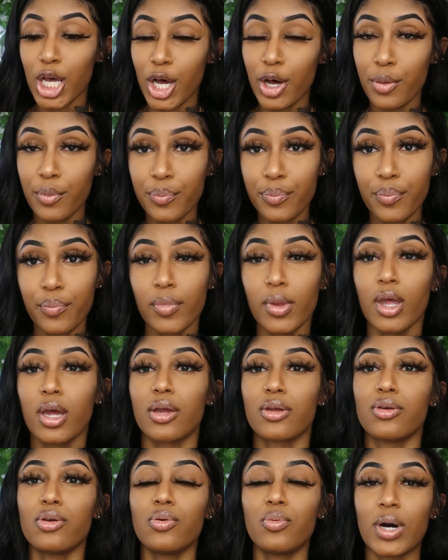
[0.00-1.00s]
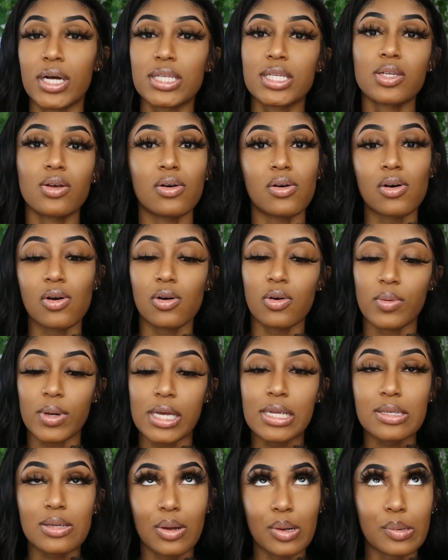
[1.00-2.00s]
So you want to
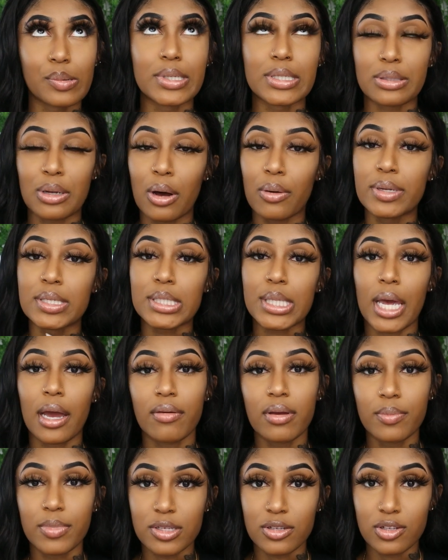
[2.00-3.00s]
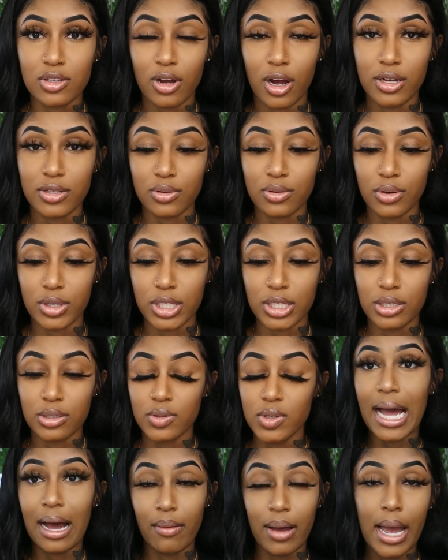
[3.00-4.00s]
always, always, always carry business cards on
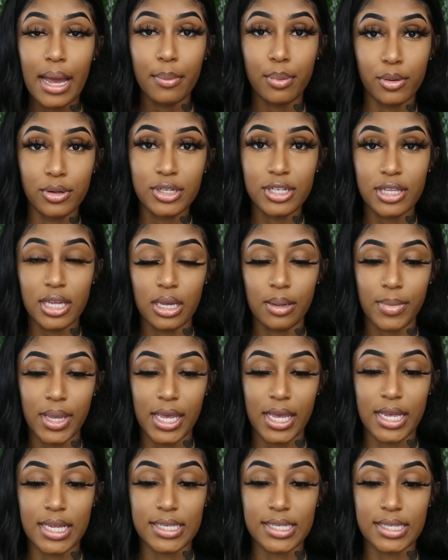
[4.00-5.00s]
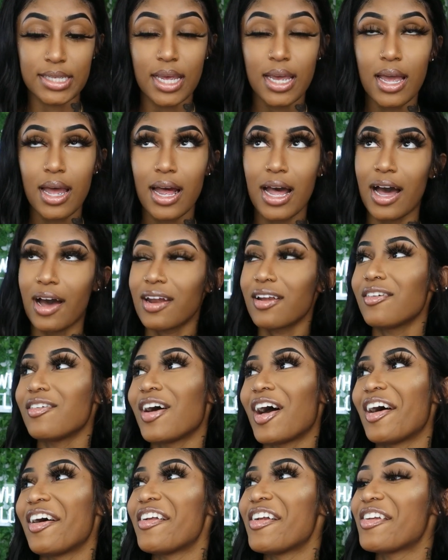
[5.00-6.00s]
you. Like how I approach them is, I
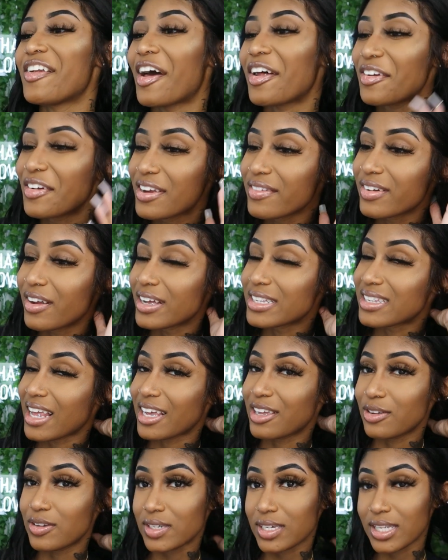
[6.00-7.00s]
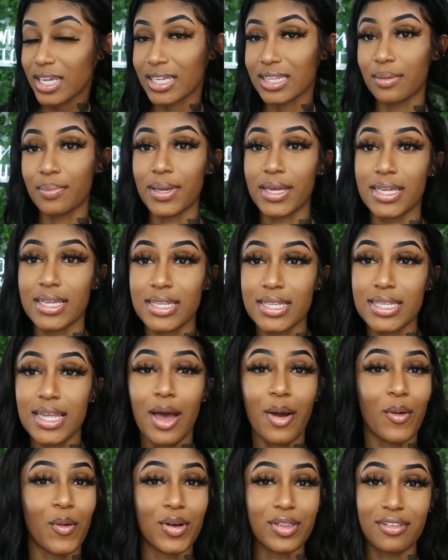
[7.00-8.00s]
don't even know, it's like usually it depends
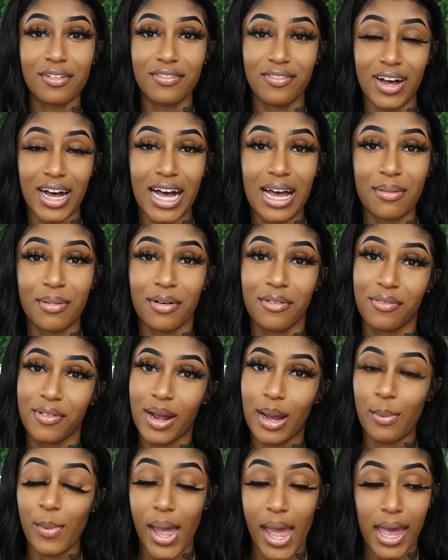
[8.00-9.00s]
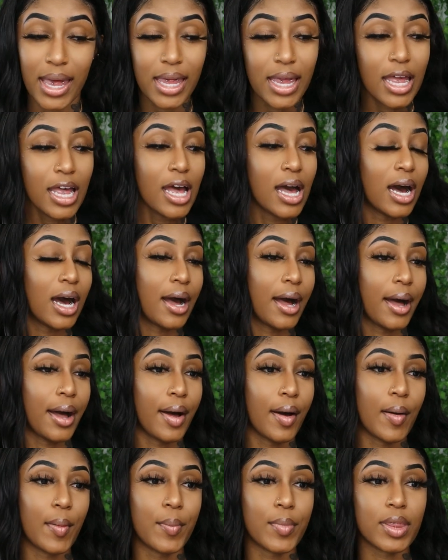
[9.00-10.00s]
on the vibe of where I'm at.
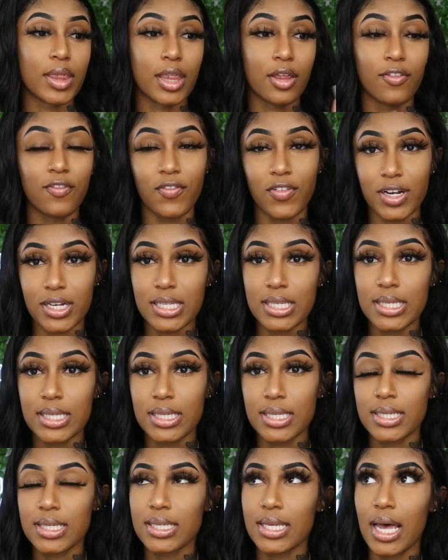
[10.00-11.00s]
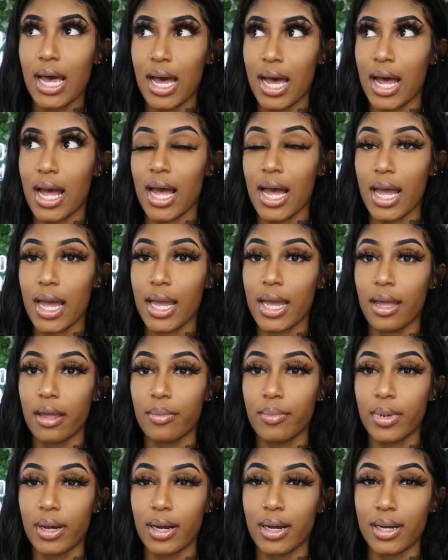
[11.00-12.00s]
The first
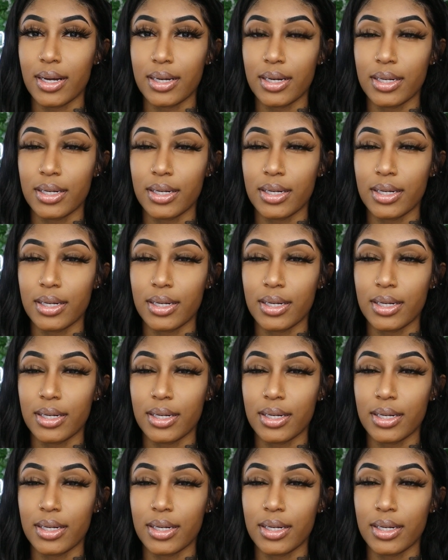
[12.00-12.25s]
time,